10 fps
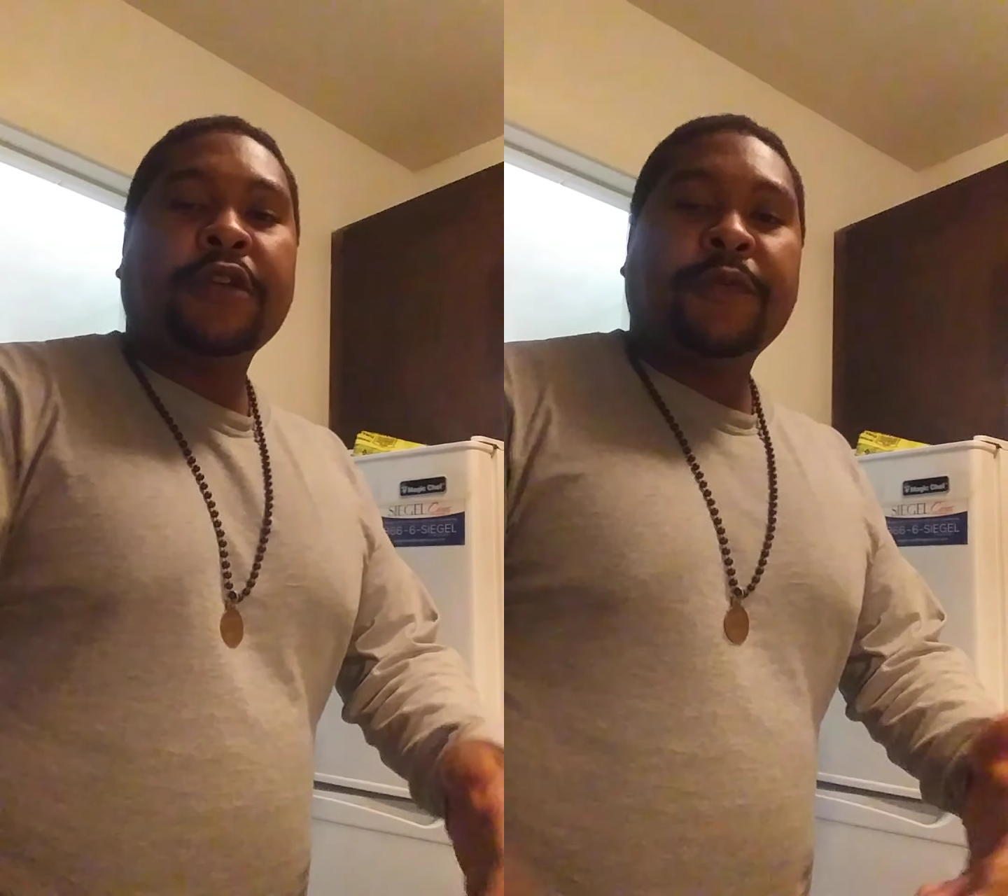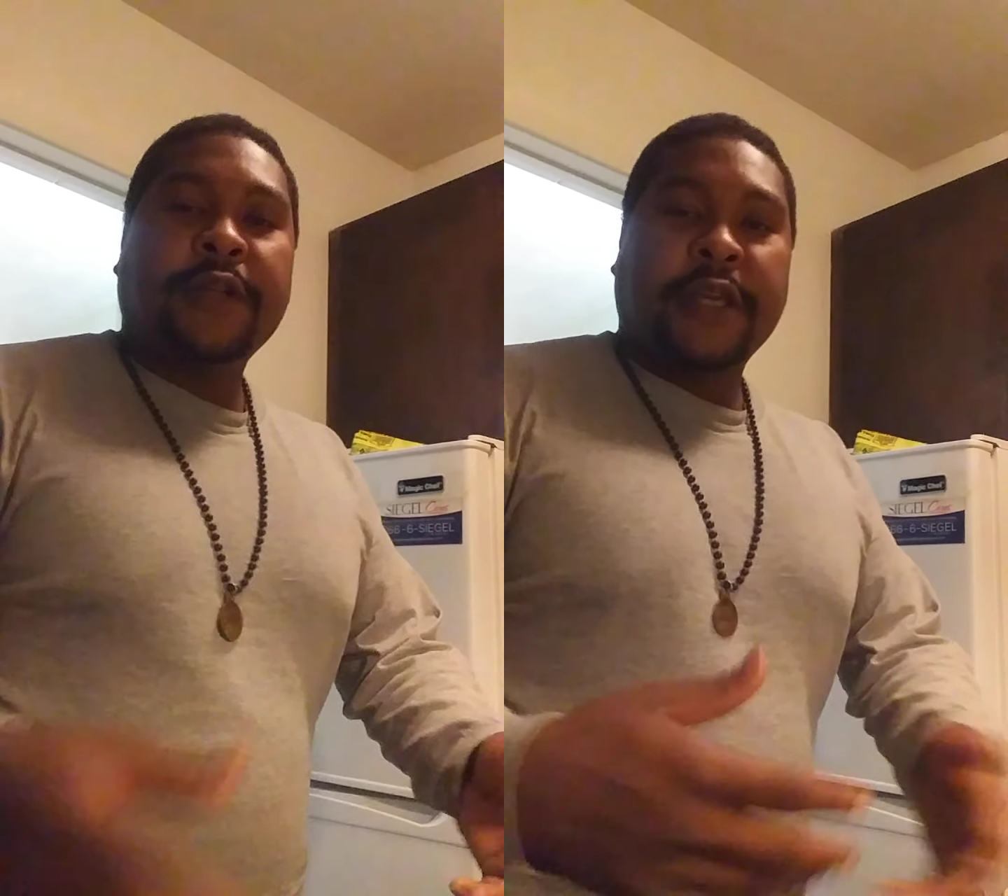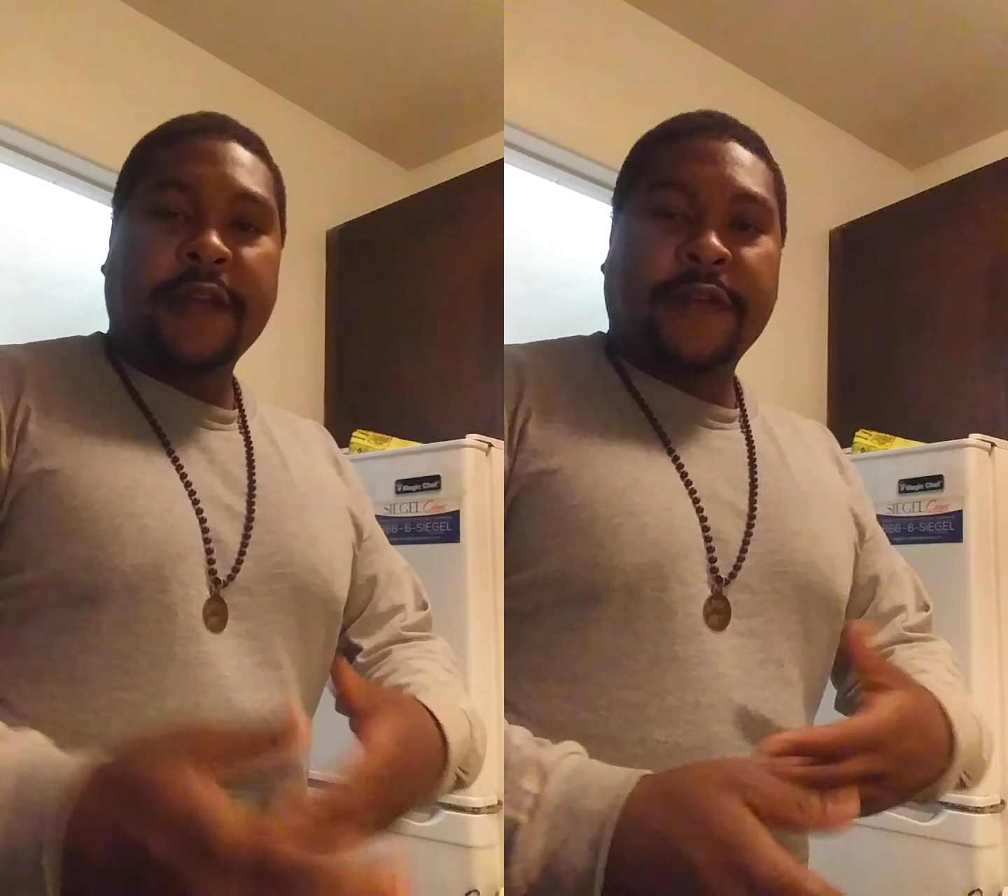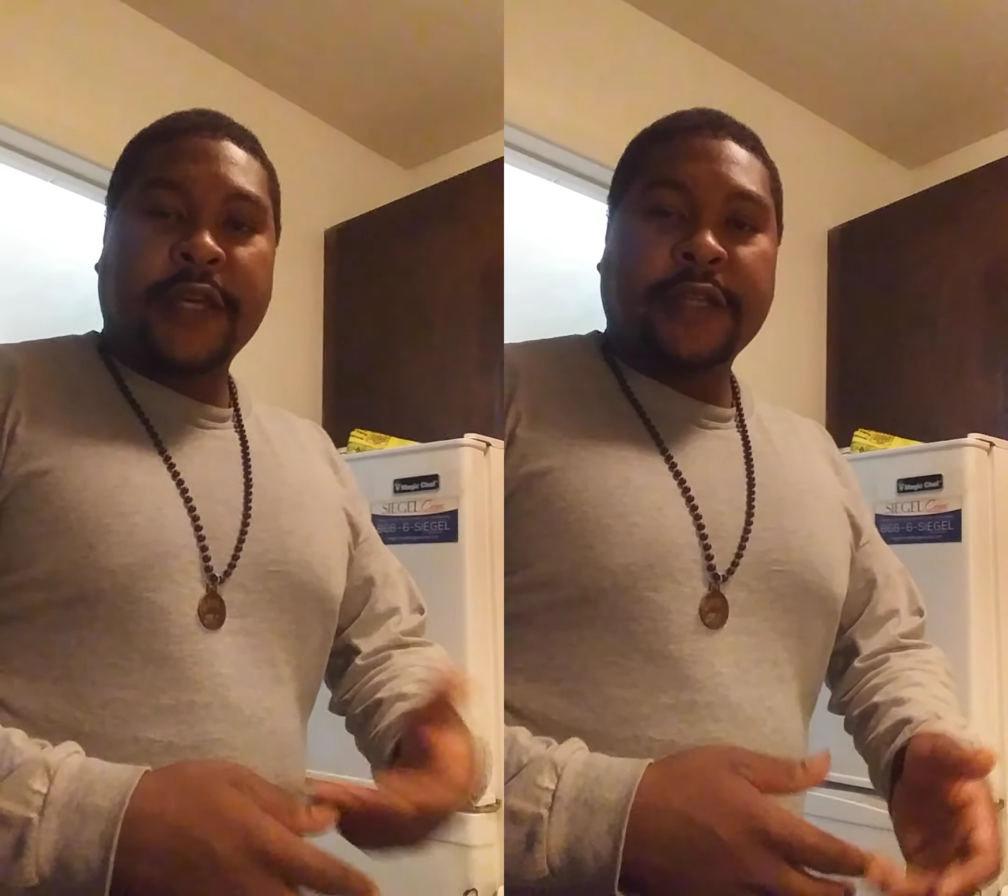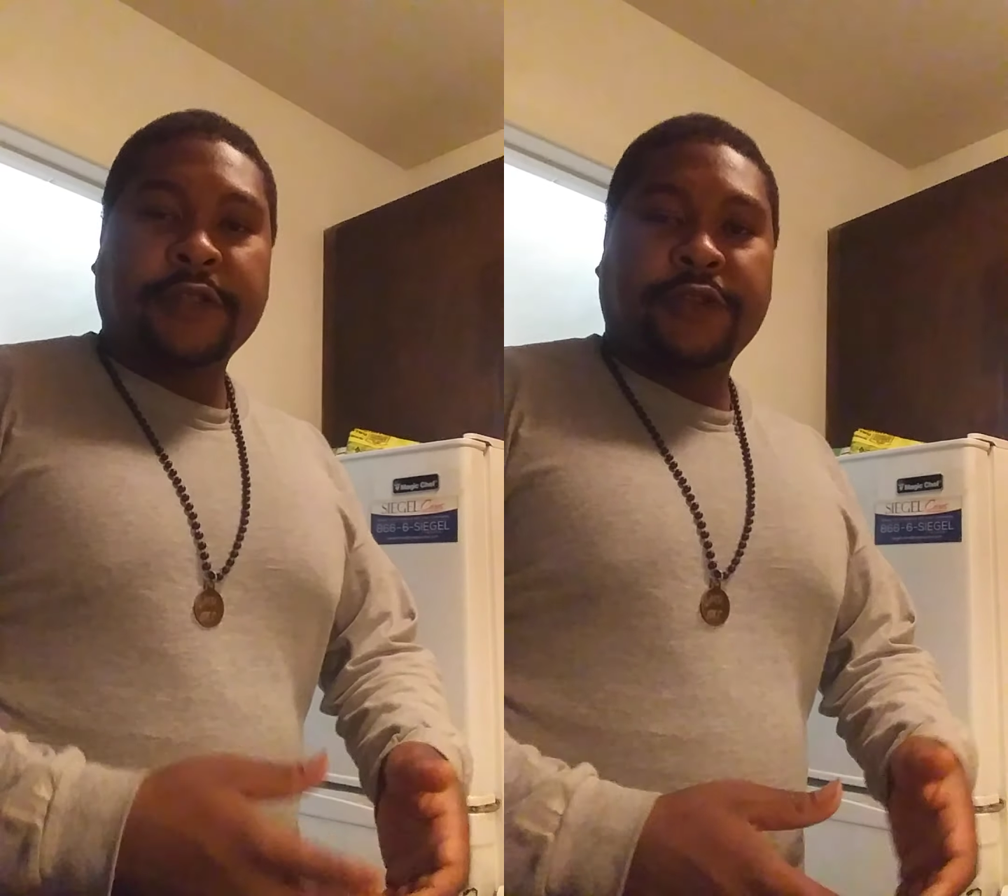you want to give
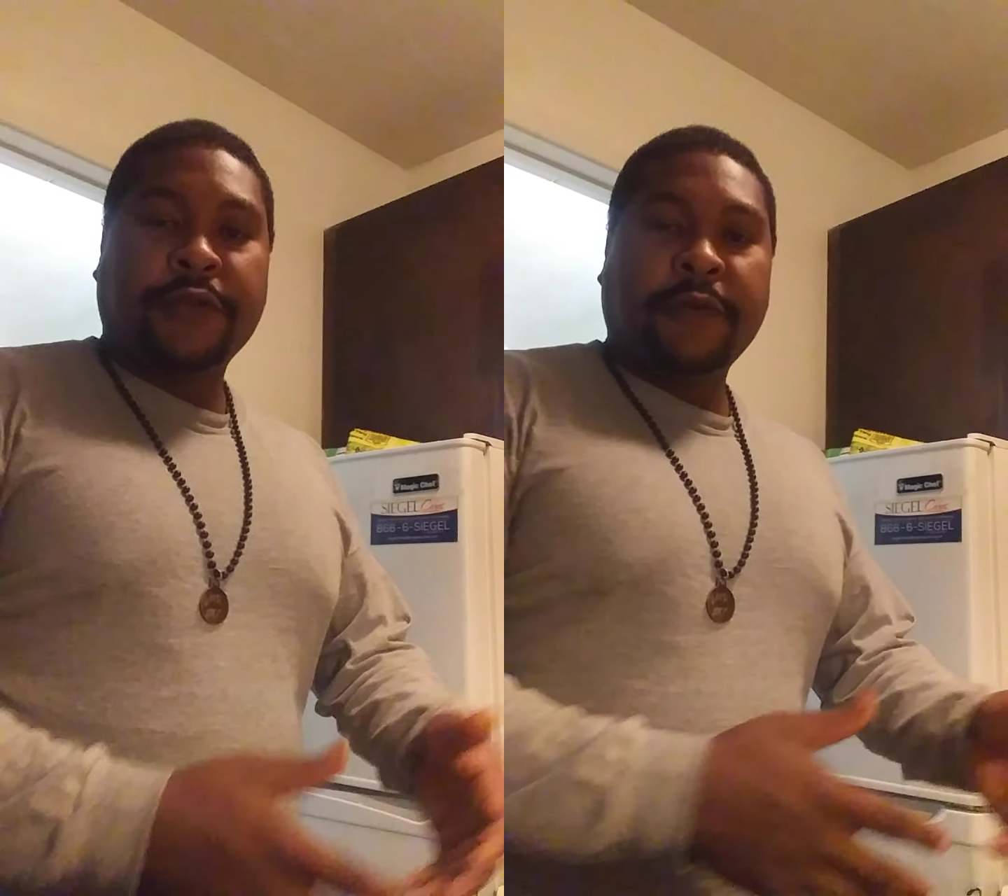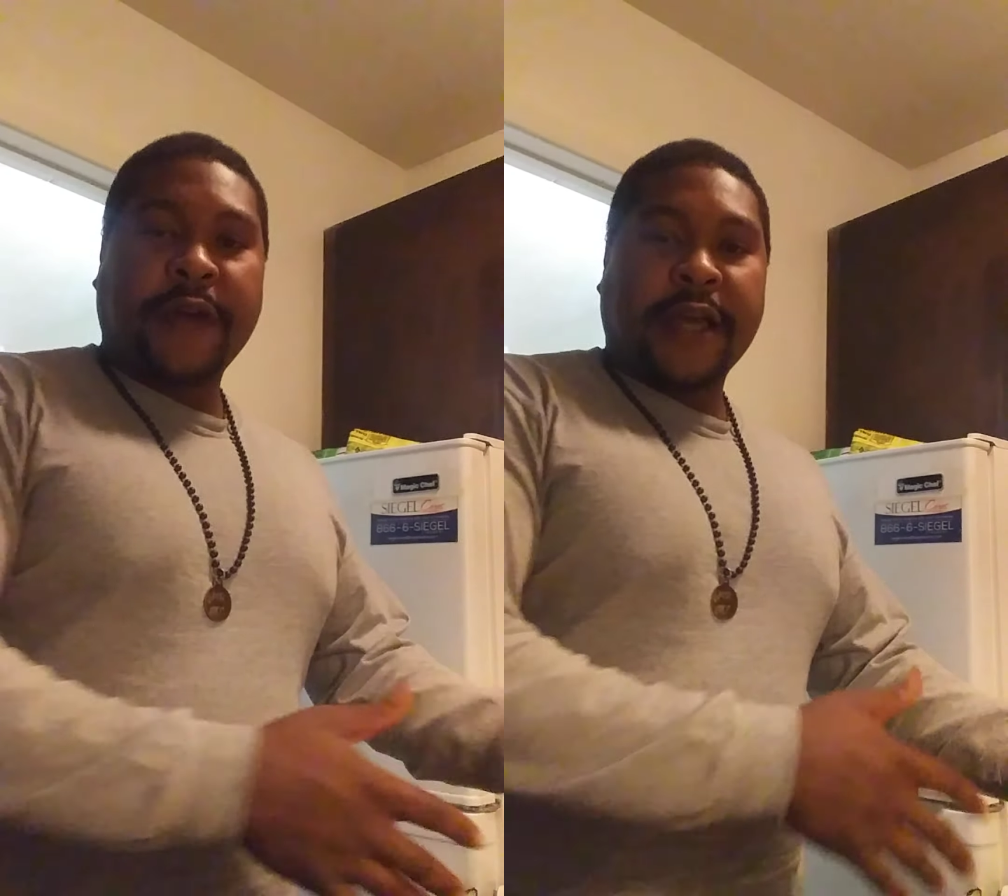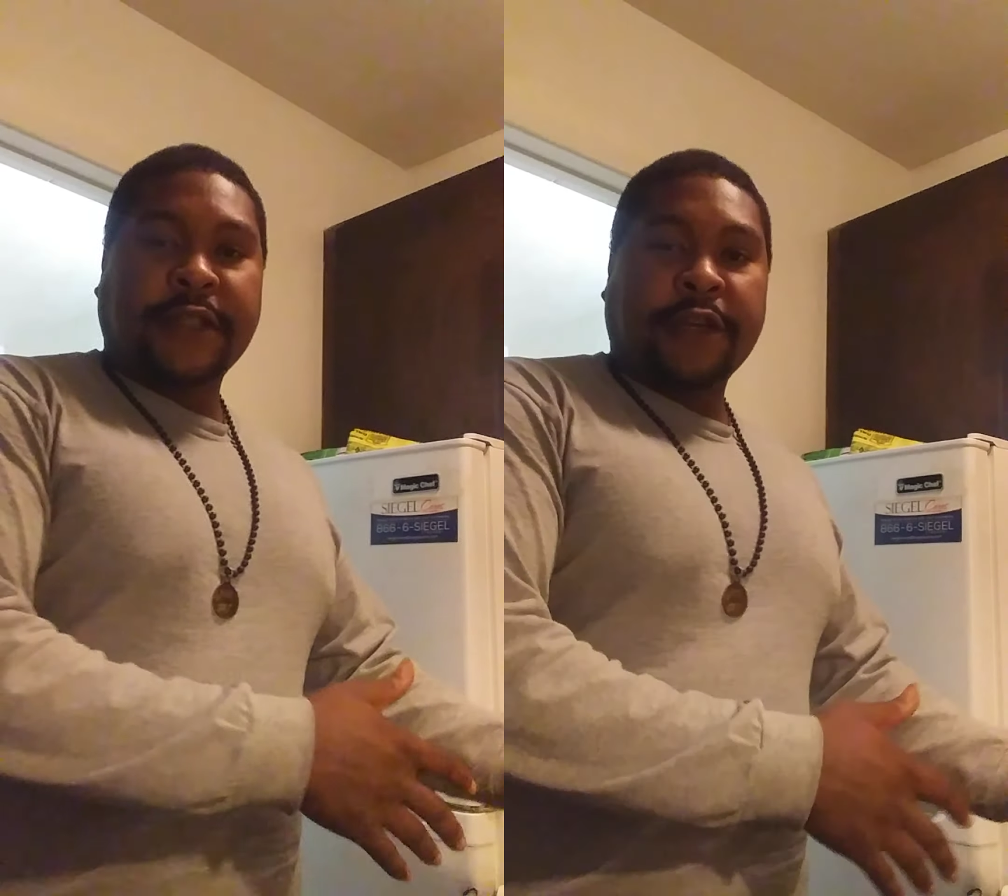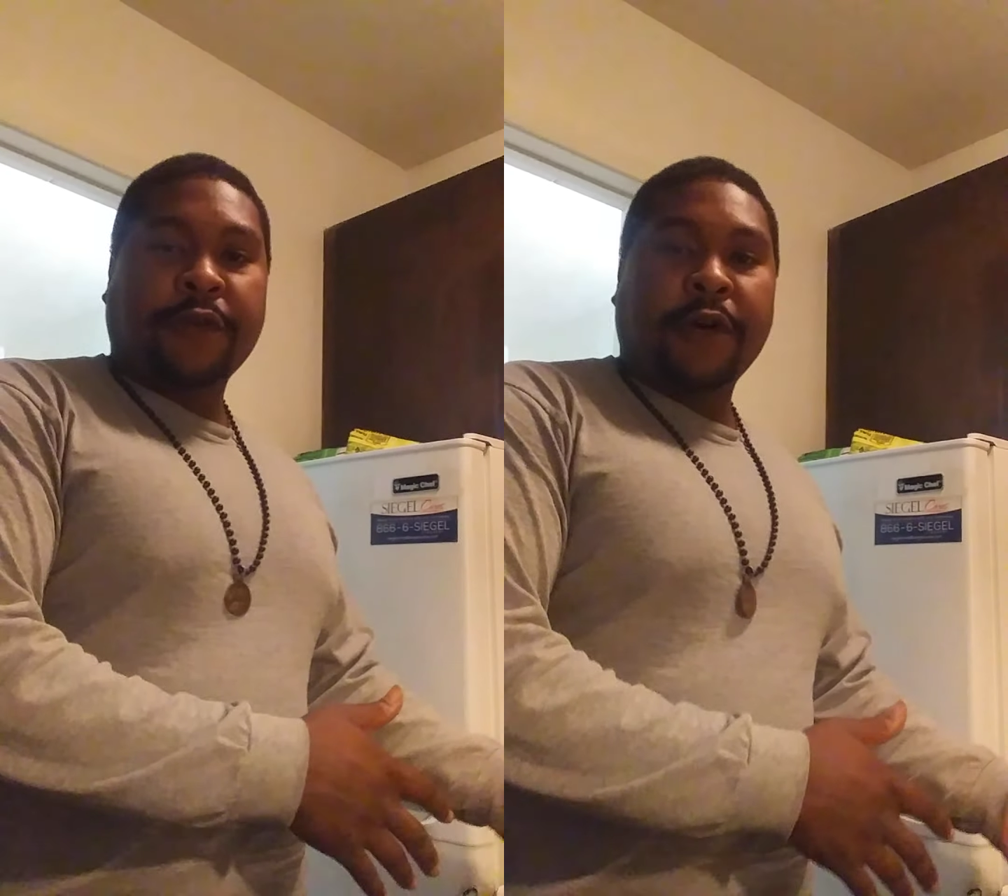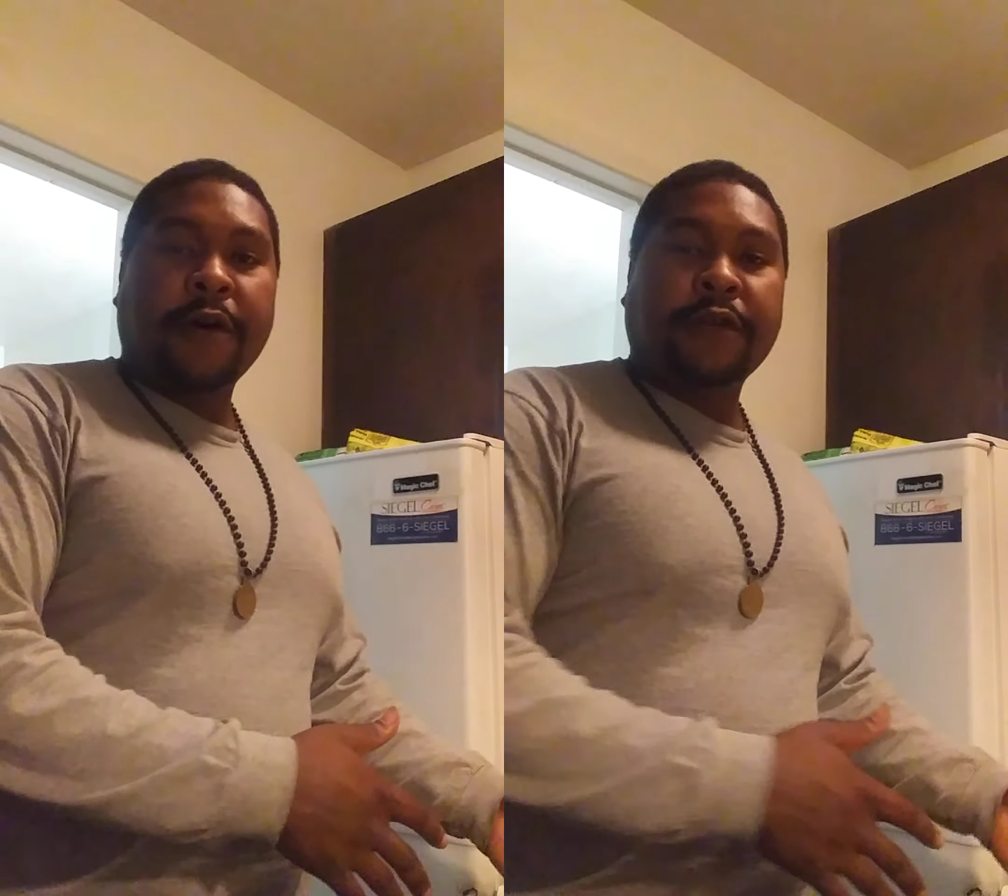kids the truth as they
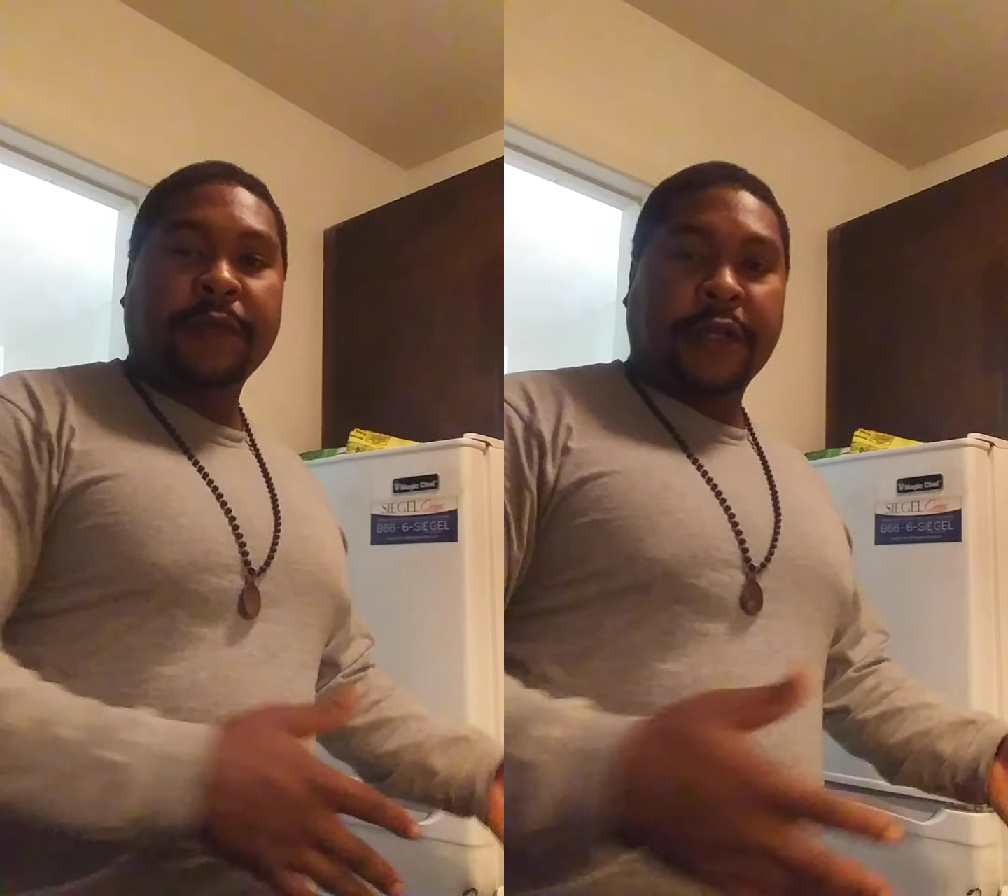grow older,